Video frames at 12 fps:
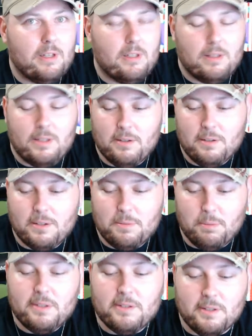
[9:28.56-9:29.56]
there is
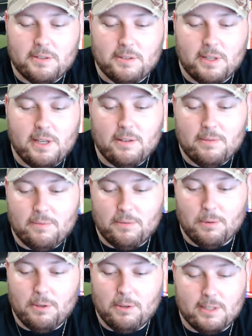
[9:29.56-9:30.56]
precedence there
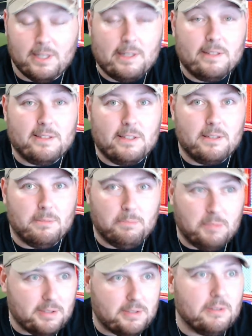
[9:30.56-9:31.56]
for his legacy to
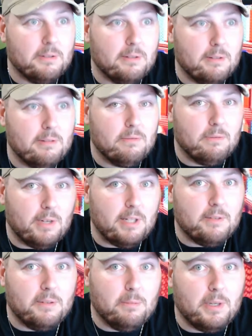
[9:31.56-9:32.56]
be still
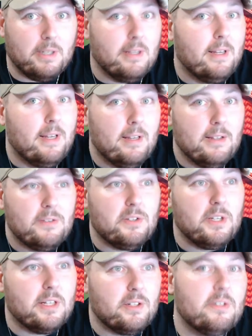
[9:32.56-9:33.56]
relevant, but
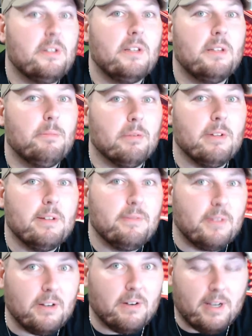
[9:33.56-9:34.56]
Sega just need to pull their
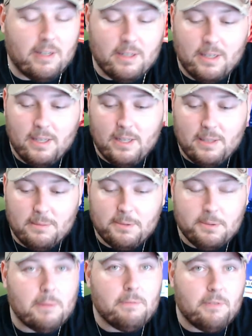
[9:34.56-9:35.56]
finger out and
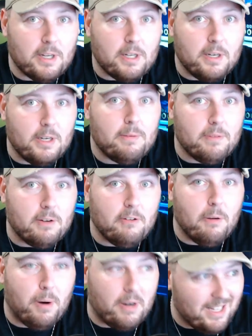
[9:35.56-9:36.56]
stop fucking it up for
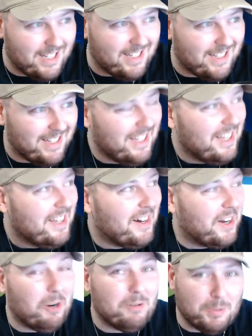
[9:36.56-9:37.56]
everybody. I
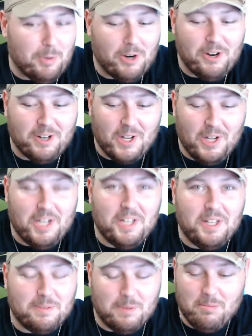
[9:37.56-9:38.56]
know I'm swearing a lot in
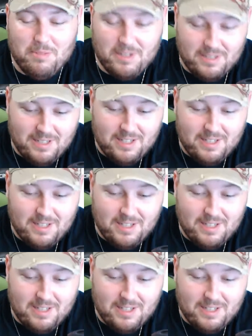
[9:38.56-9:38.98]
this one, but